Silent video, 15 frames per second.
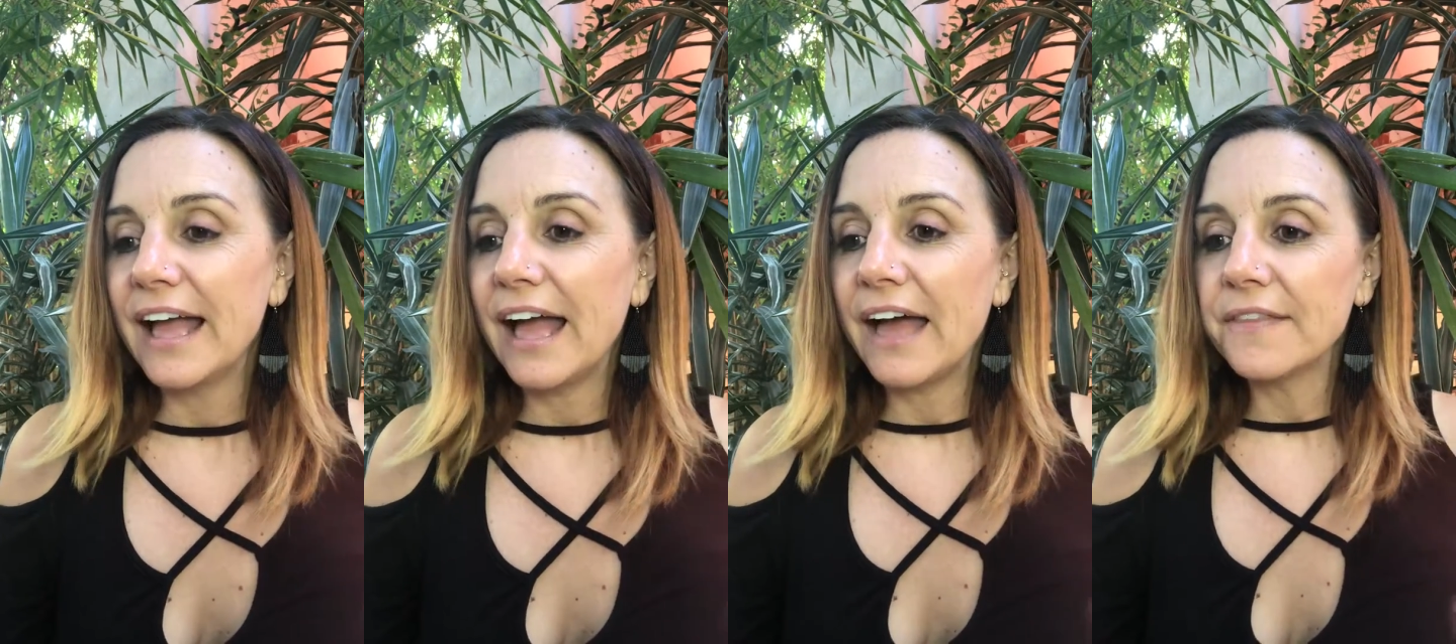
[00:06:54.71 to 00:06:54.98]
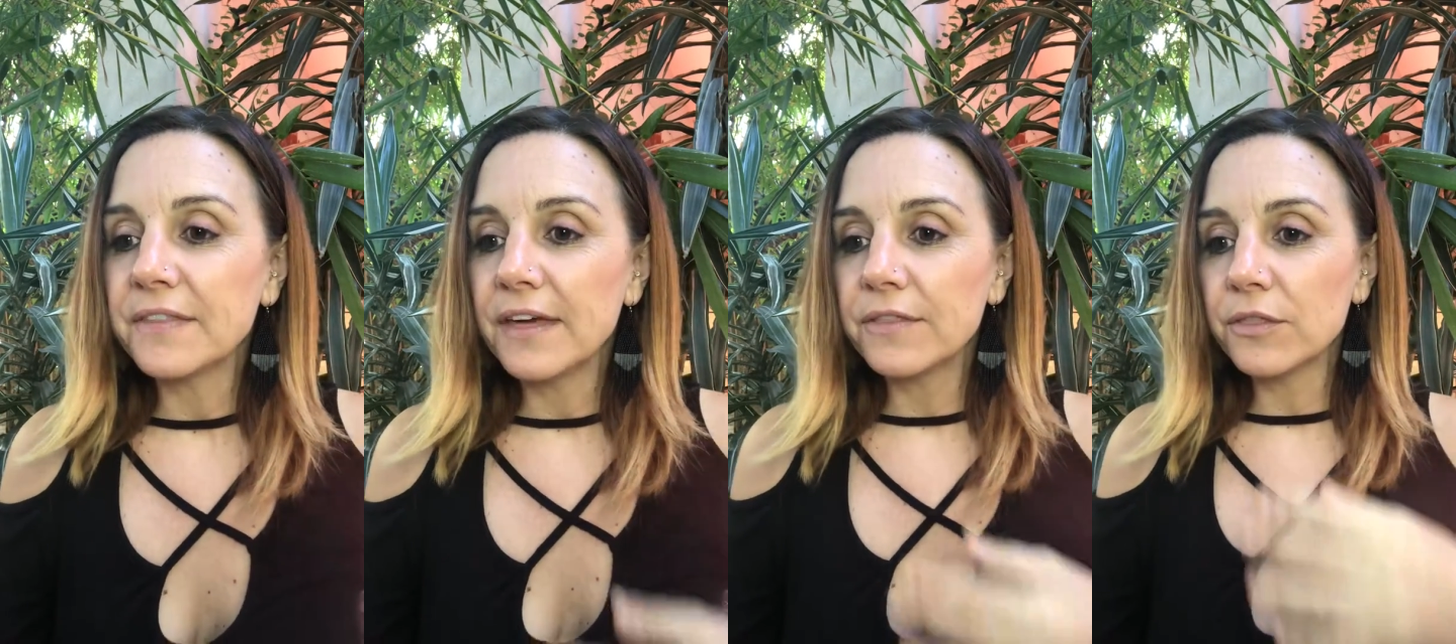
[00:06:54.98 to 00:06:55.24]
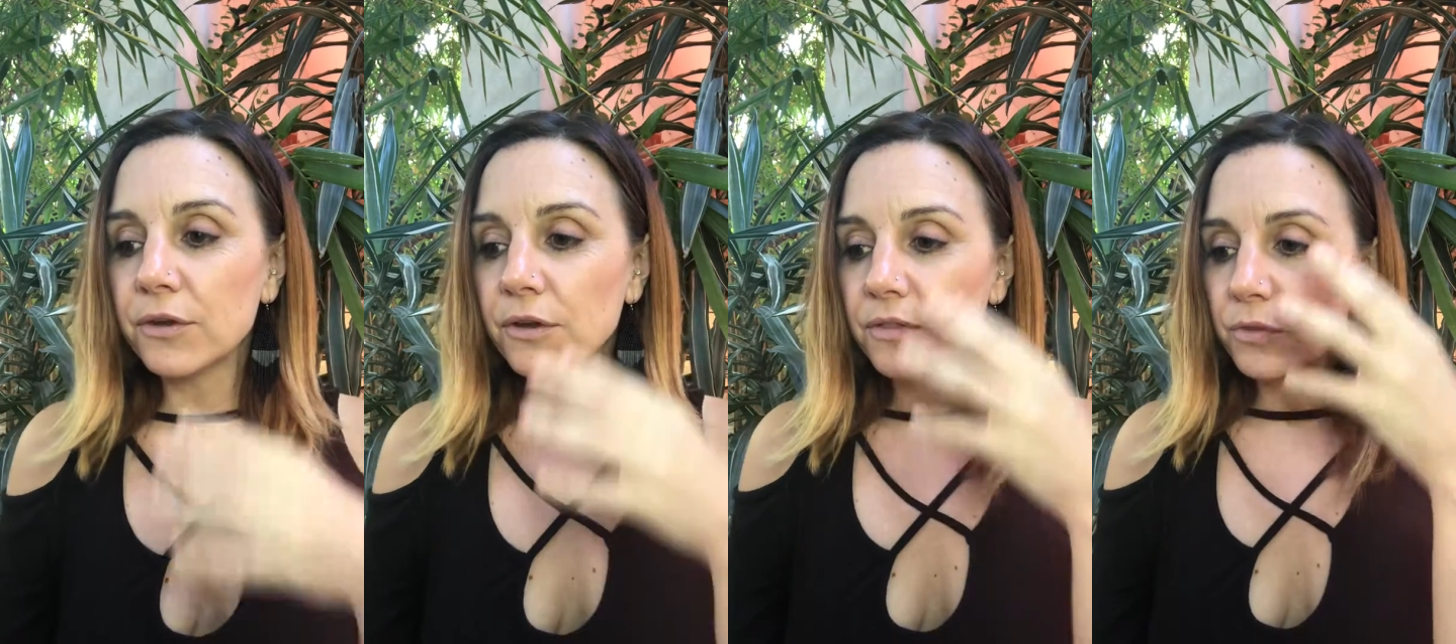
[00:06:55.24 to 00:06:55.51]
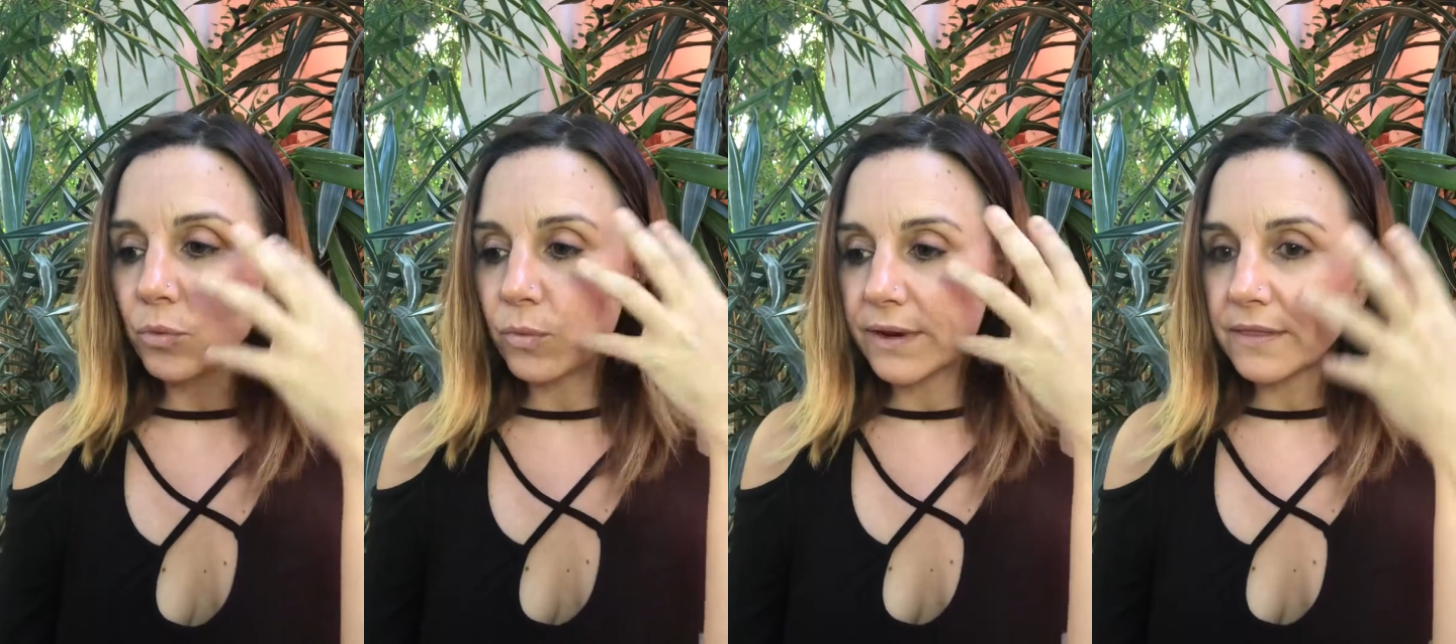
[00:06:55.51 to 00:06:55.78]
And then
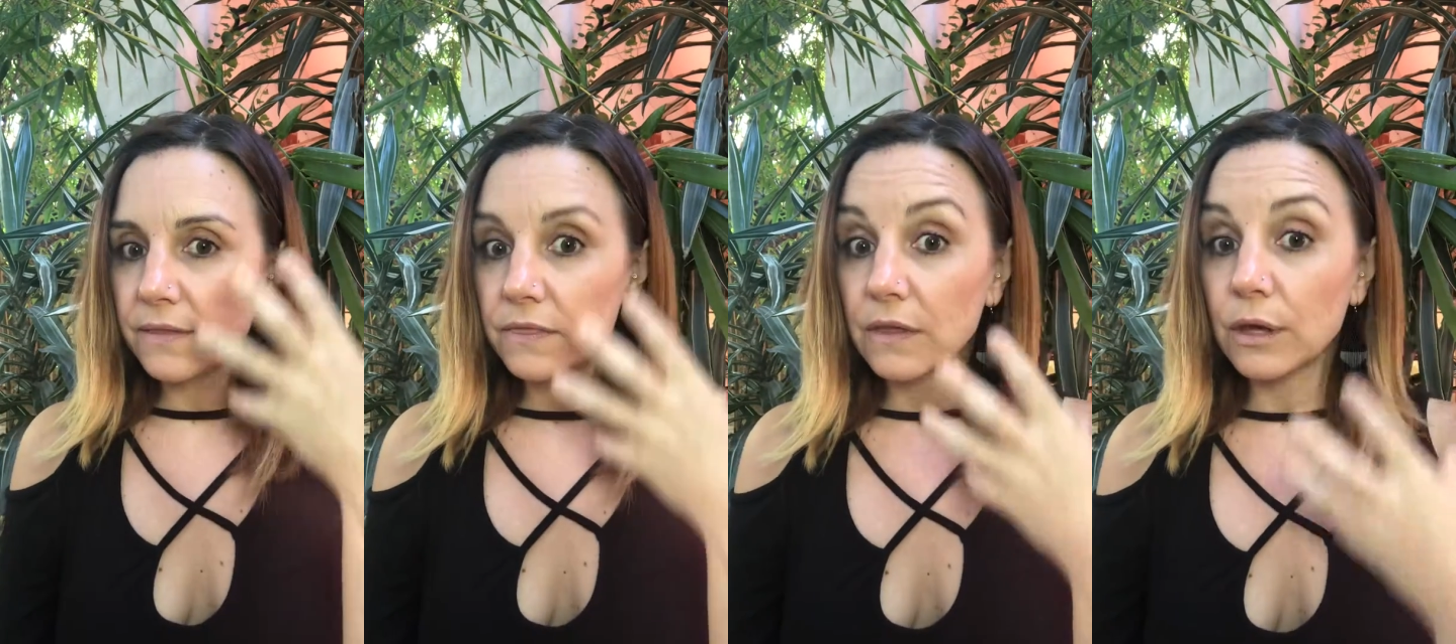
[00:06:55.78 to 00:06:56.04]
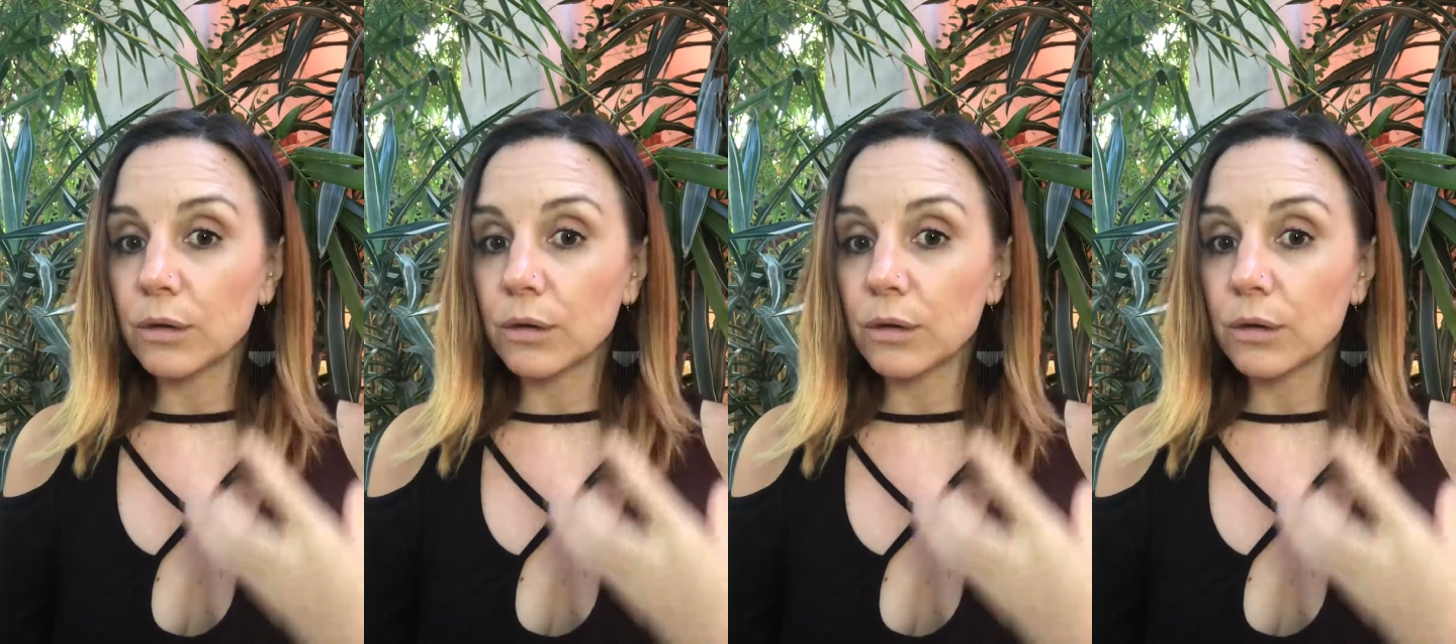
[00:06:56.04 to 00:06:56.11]
the way that they